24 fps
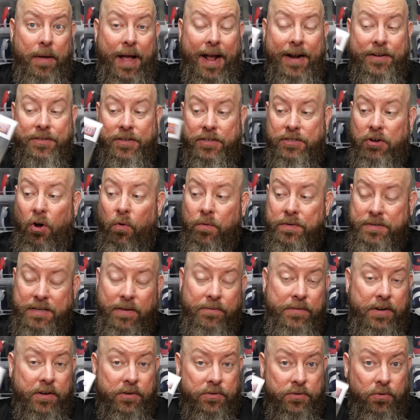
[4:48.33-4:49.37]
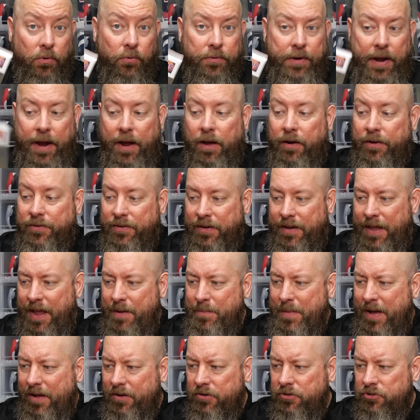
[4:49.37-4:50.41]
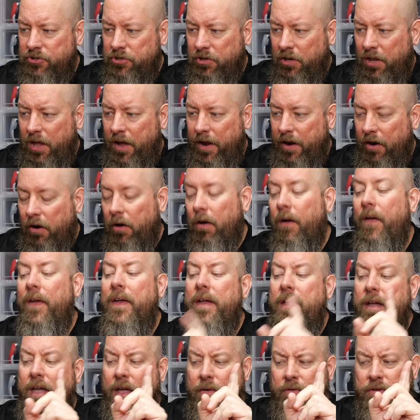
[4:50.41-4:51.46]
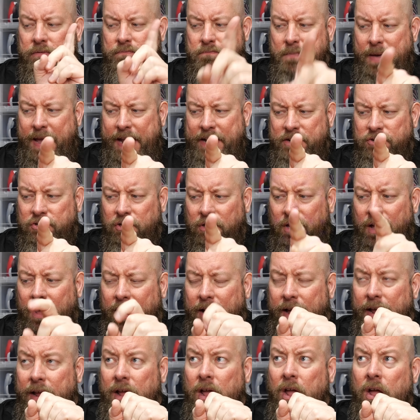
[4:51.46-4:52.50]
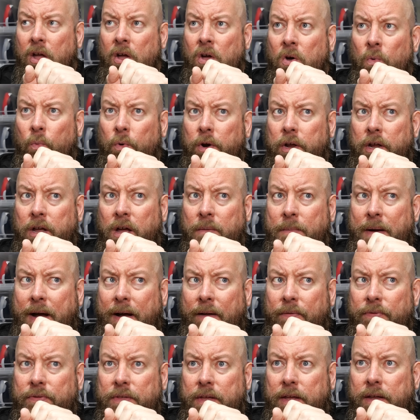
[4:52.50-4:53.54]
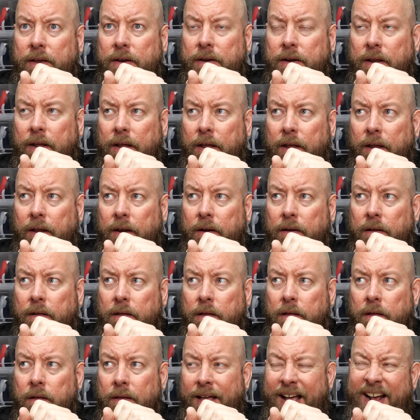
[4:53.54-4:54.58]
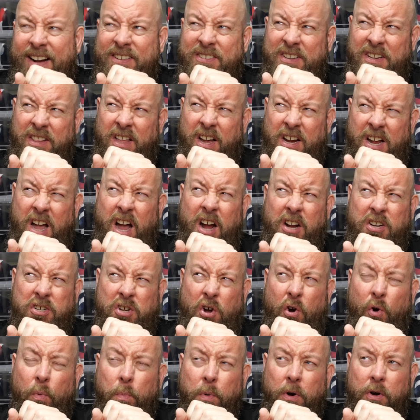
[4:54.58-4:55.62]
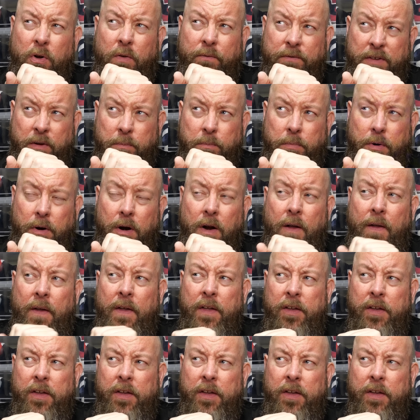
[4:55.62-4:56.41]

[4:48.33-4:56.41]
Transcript: Actually, it's over seven years old now because it came out July, or it was May, July would have come out then in actually like October, November.